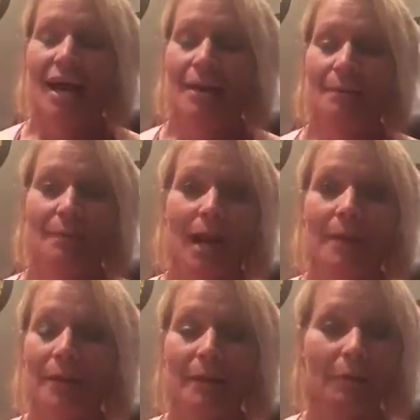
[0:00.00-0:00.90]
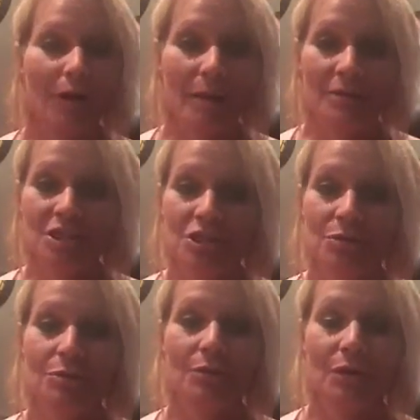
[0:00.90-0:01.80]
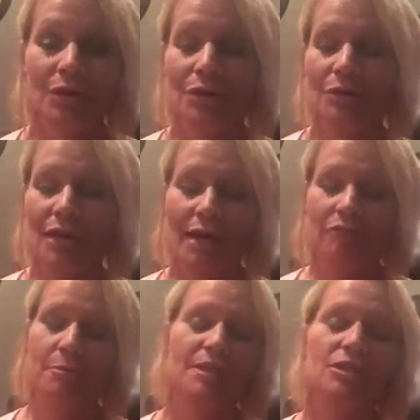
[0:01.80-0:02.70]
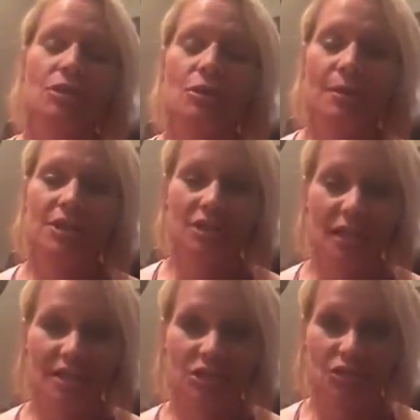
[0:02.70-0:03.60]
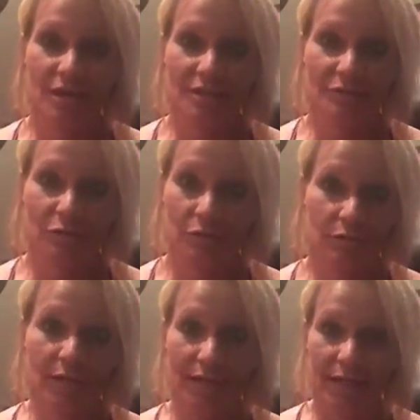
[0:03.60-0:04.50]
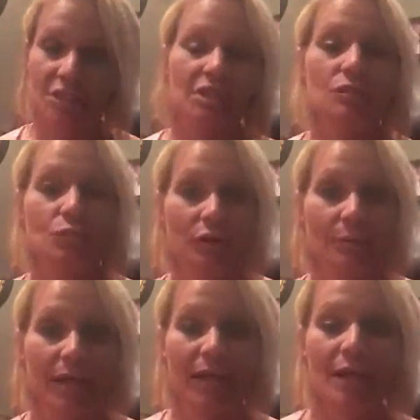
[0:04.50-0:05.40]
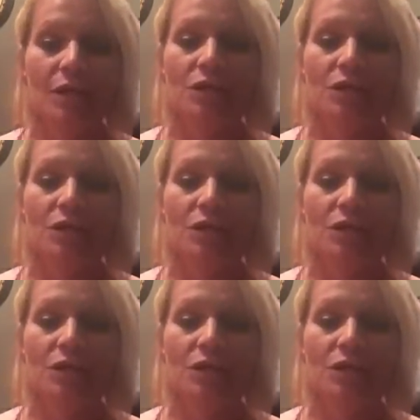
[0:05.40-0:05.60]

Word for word: Um, I can promise you, your life will be so much less stressful. Like, it just will be.